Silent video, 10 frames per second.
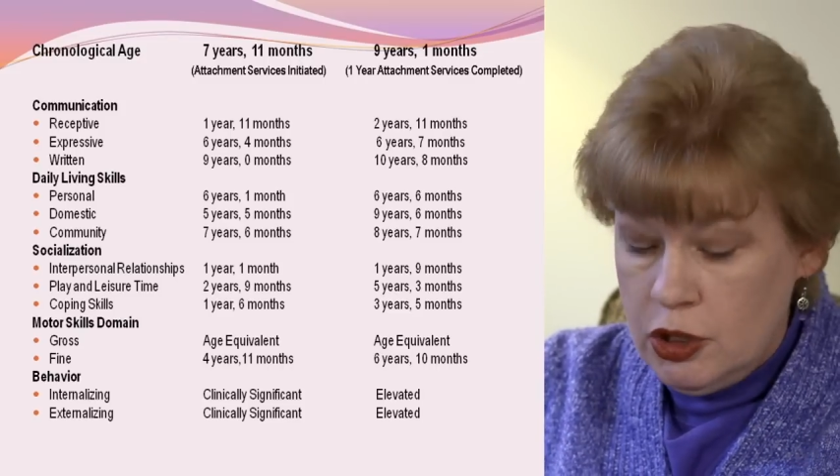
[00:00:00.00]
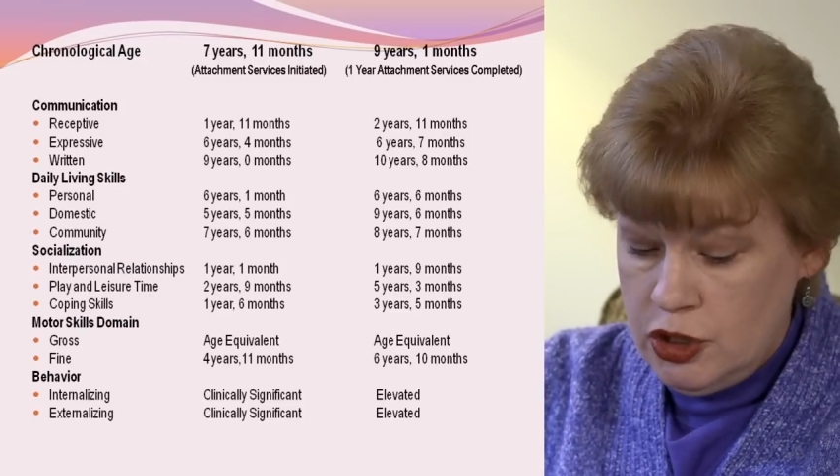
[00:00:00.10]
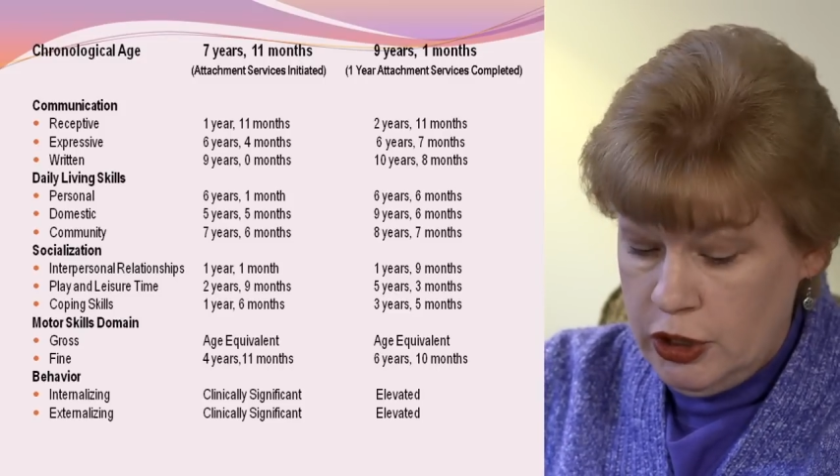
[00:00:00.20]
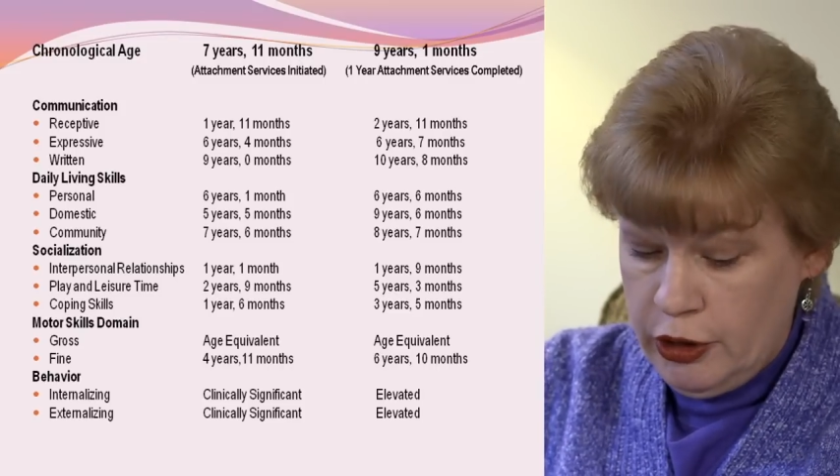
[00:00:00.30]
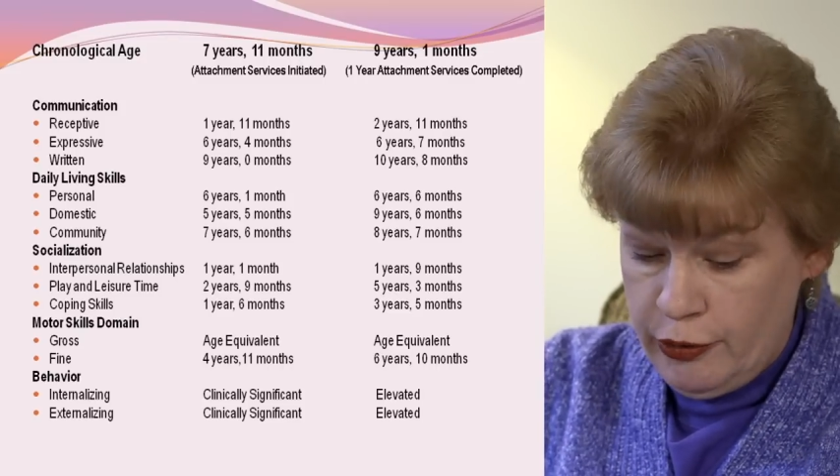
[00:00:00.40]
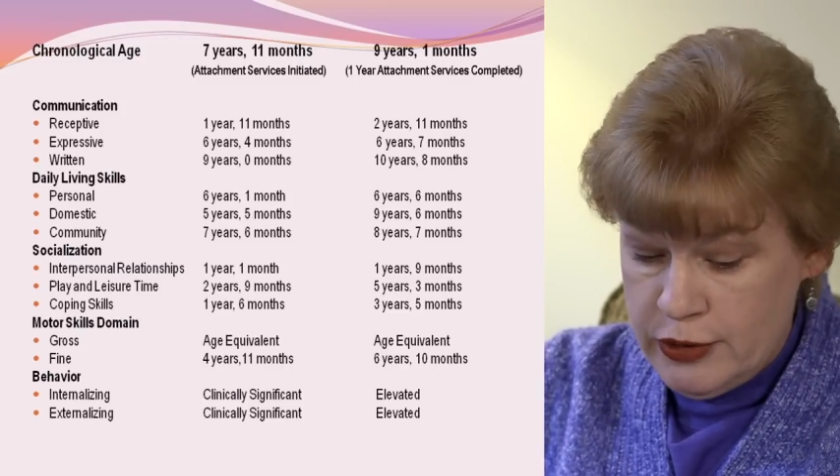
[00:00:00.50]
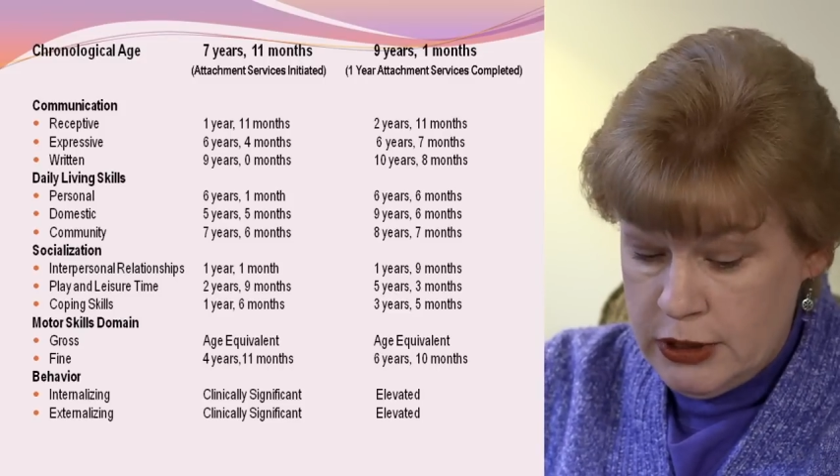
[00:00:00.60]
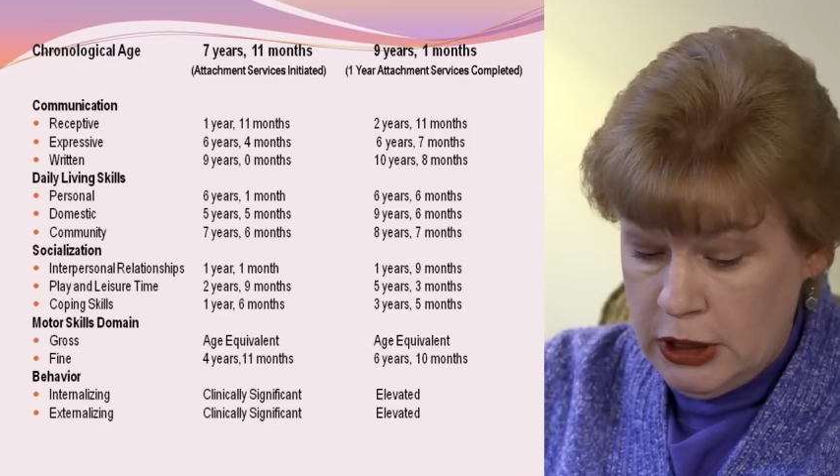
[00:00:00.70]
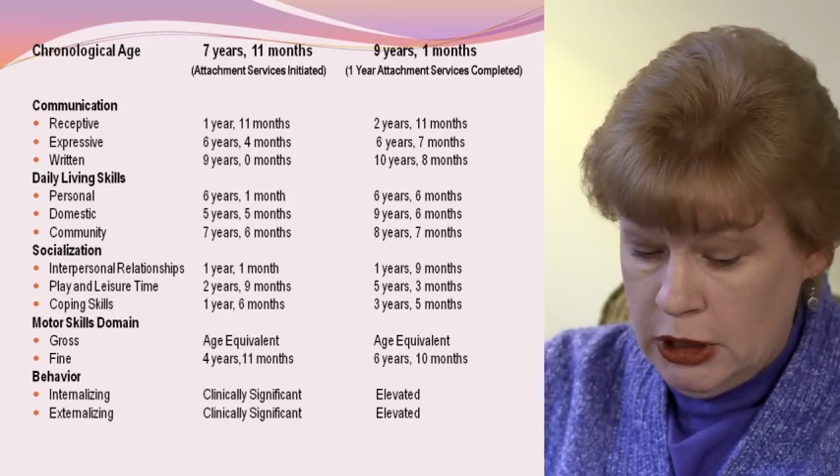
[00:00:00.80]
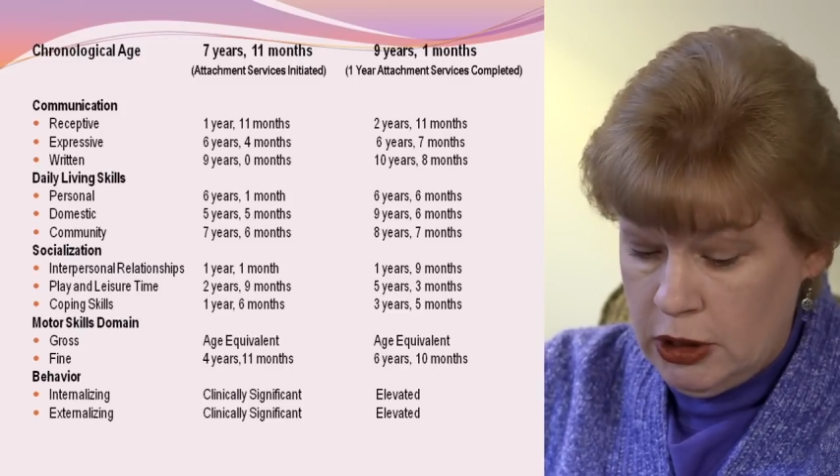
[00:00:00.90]
She
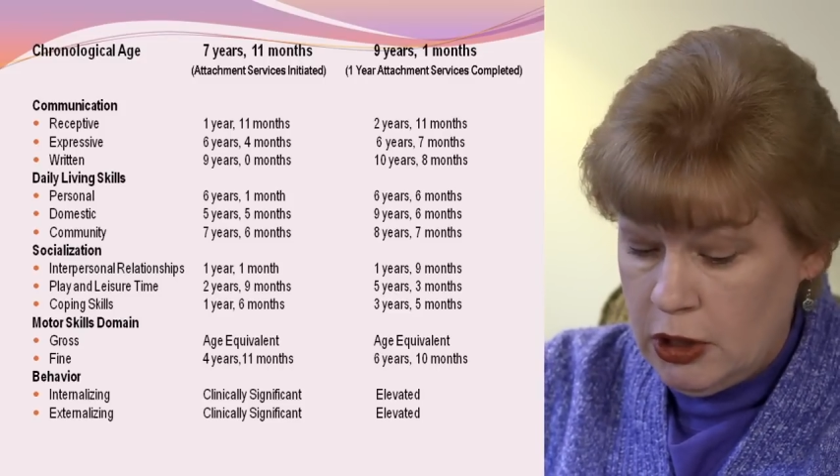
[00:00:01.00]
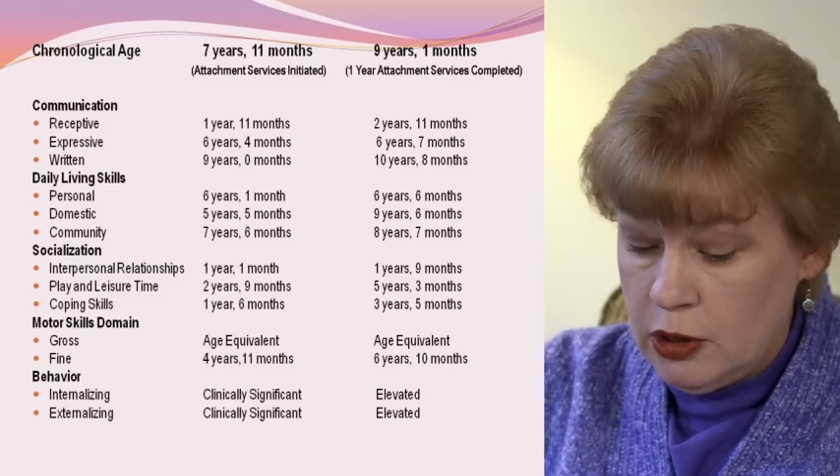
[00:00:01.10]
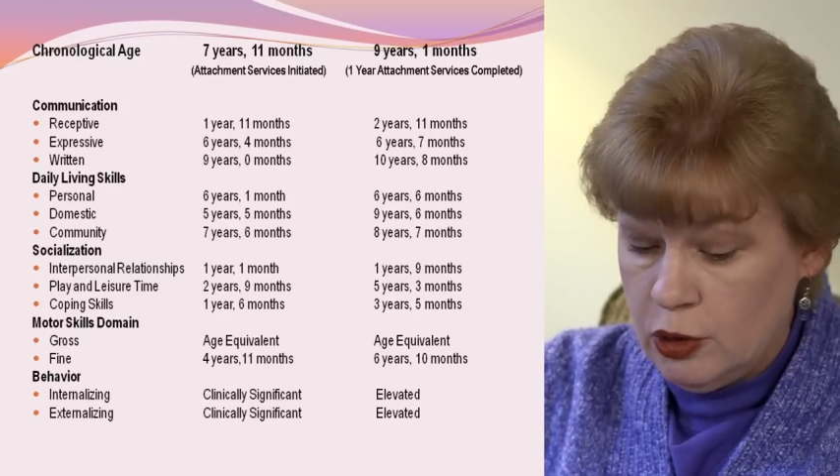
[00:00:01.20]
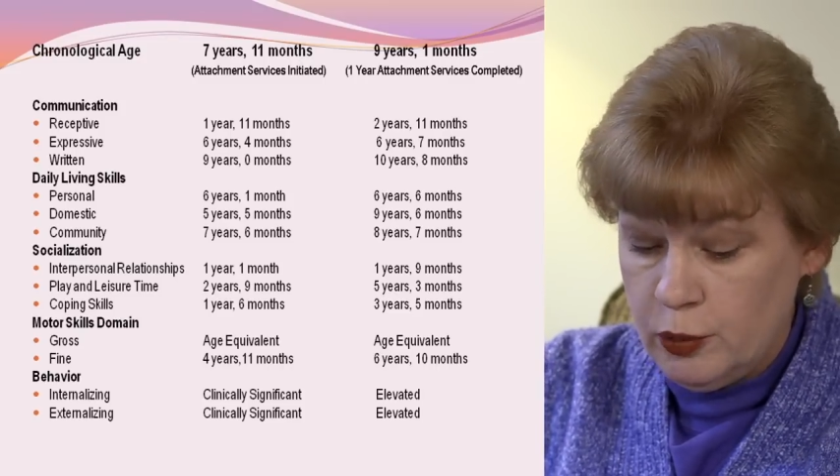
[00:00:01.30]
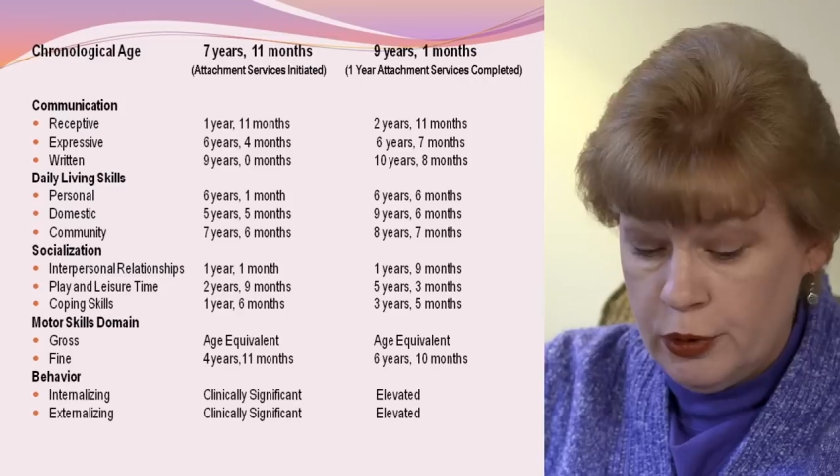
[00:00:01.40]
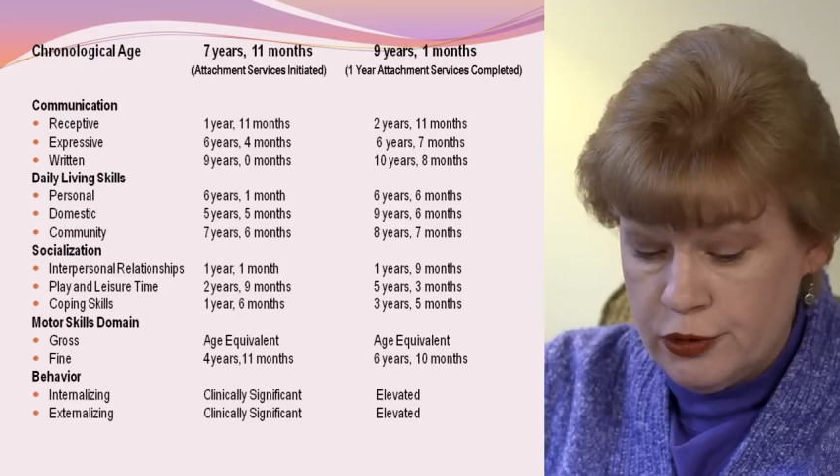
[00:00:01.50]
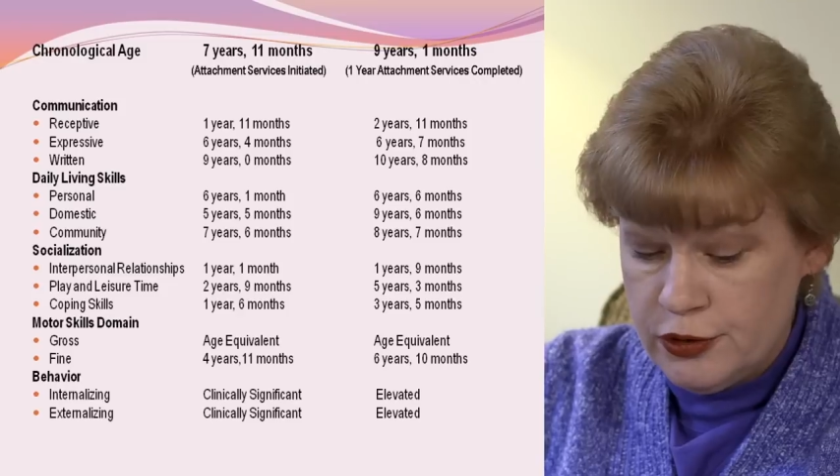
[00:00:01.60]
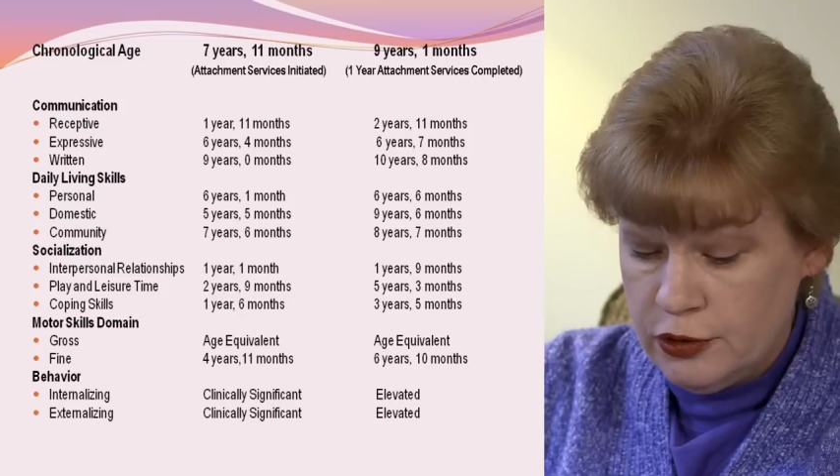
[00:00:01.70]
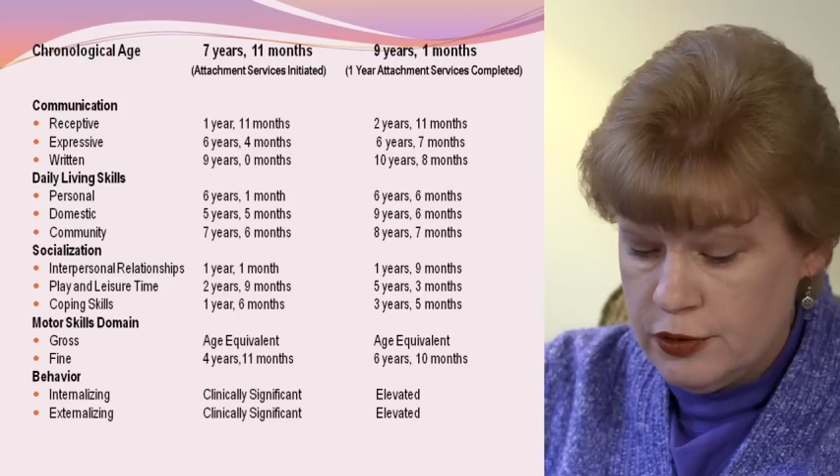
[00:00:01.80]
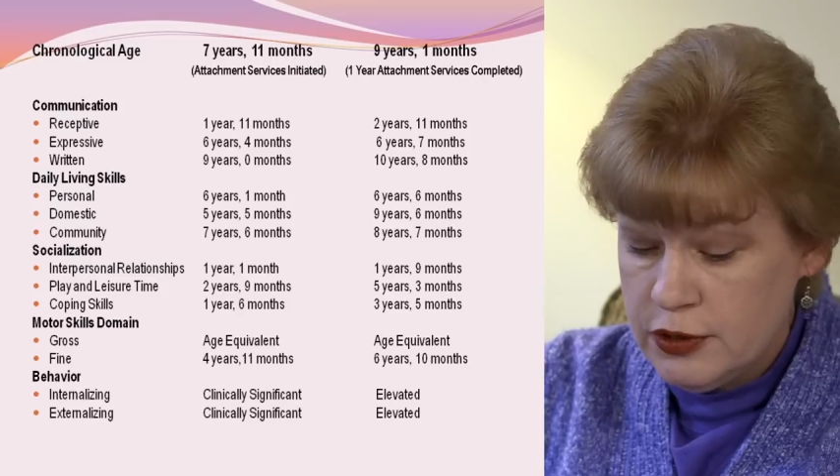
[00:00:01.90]
comes in on her personal